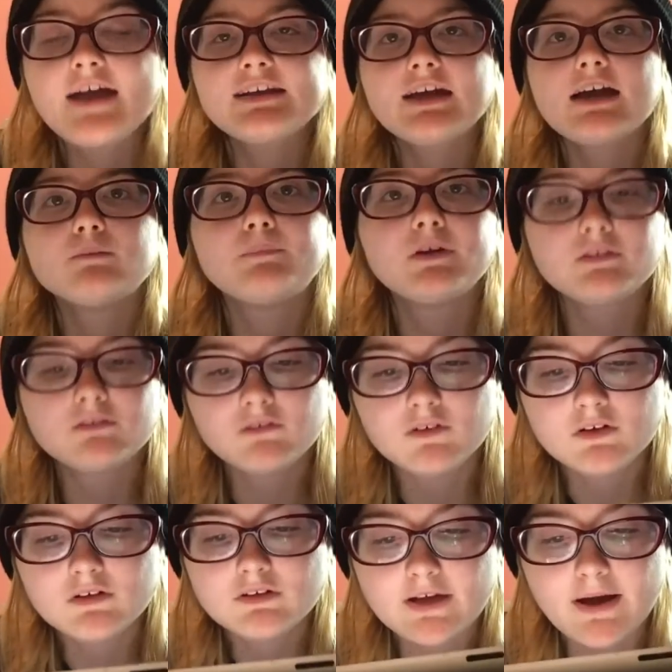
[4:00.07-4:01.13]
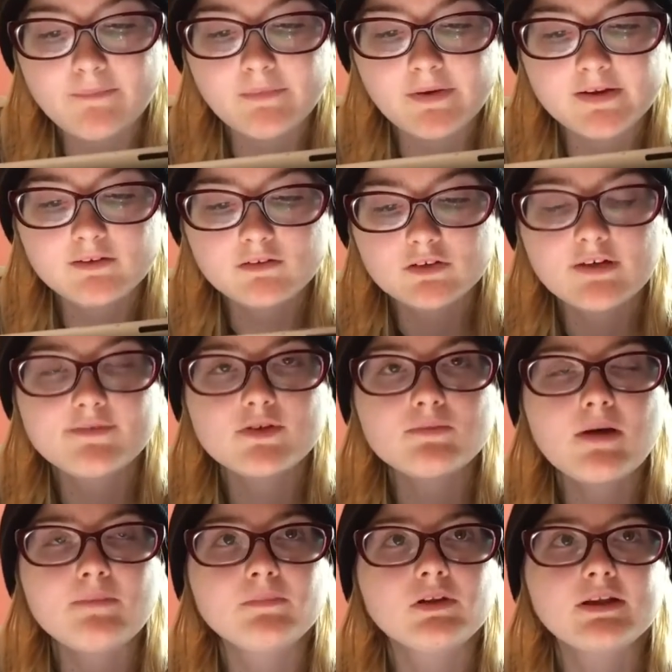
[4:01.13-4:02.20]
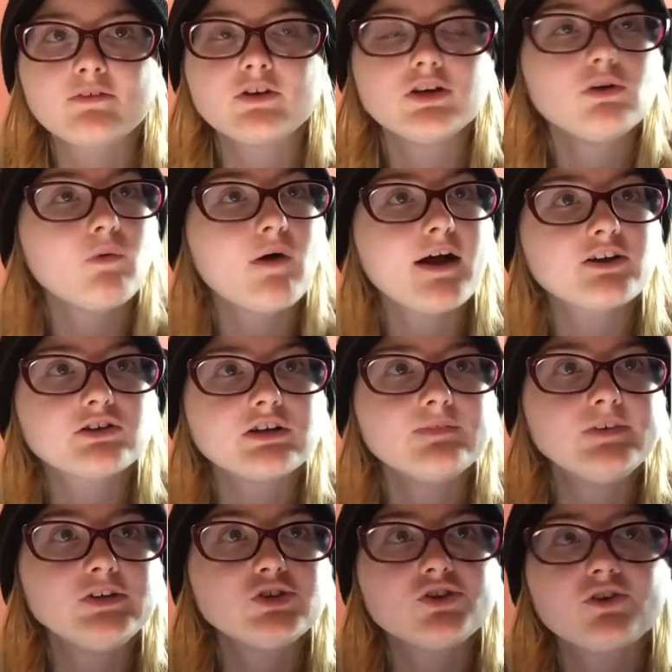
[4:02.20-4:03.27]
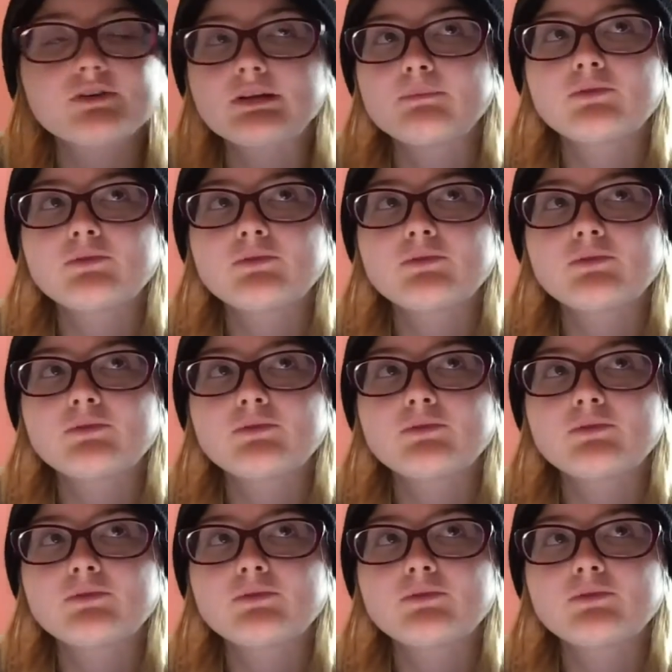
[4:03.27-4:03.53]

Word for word: get it, but Simon, you have to remember, like when you watch T V shows,